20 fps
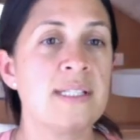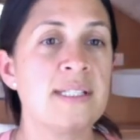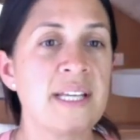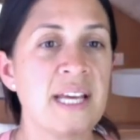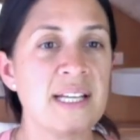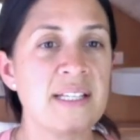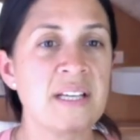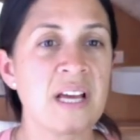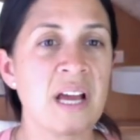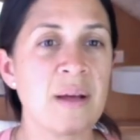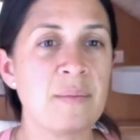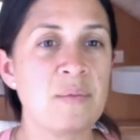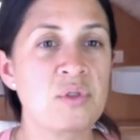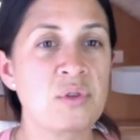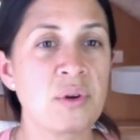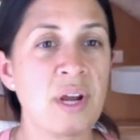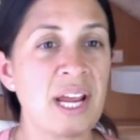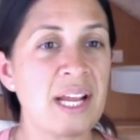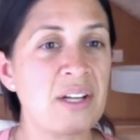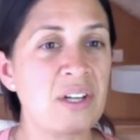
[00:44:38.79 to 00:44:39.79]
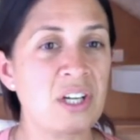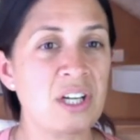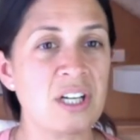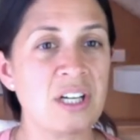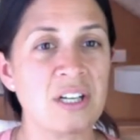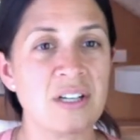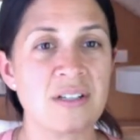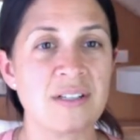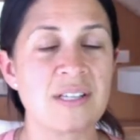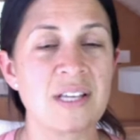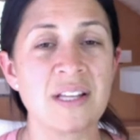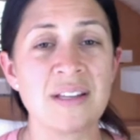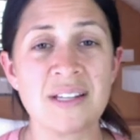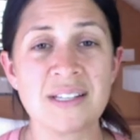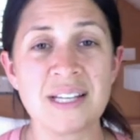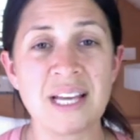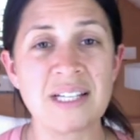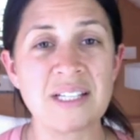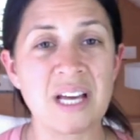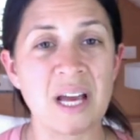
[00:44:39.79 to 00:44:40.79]
Daytime trainers. In
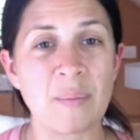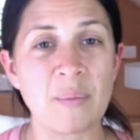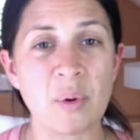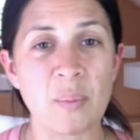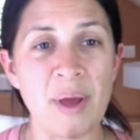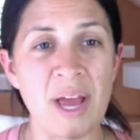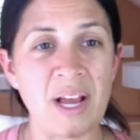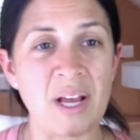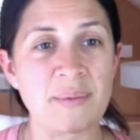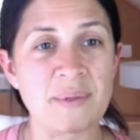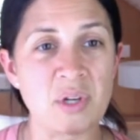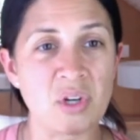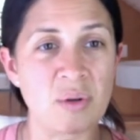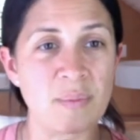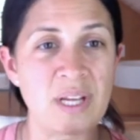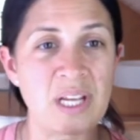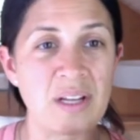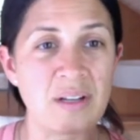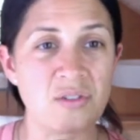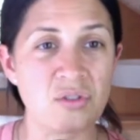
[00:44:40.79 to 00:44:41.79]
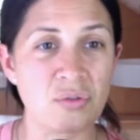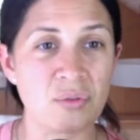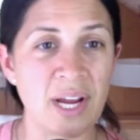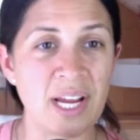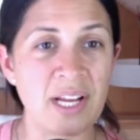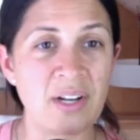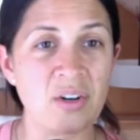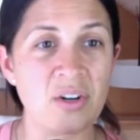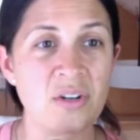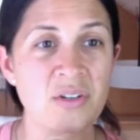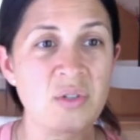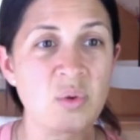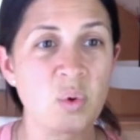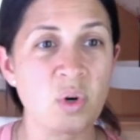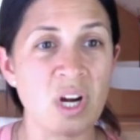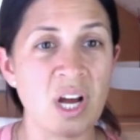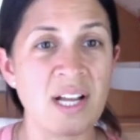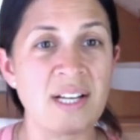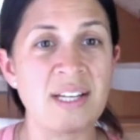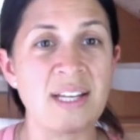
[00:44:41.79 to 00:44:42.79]
the daytime, our backups are going to be trainers
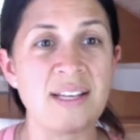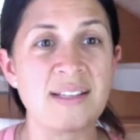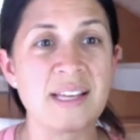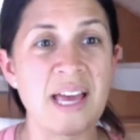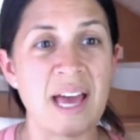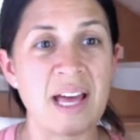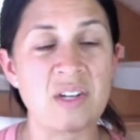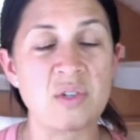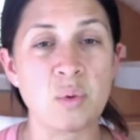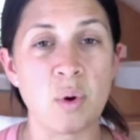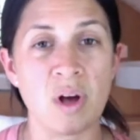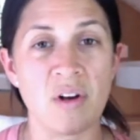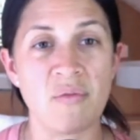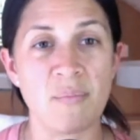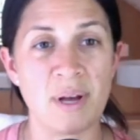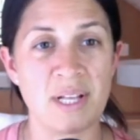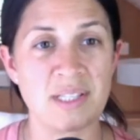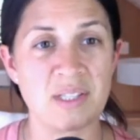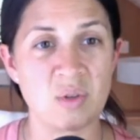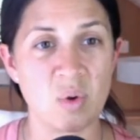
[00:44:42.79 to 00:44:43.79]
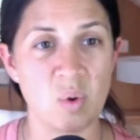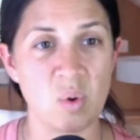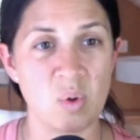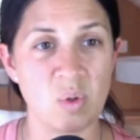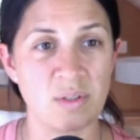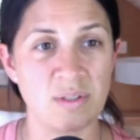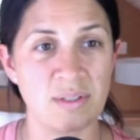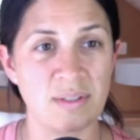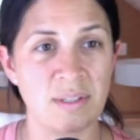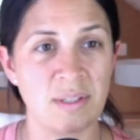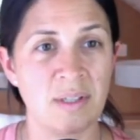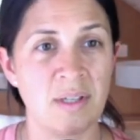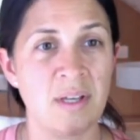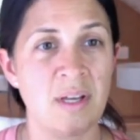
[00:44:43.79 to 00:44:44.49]
or undies at 12 months old.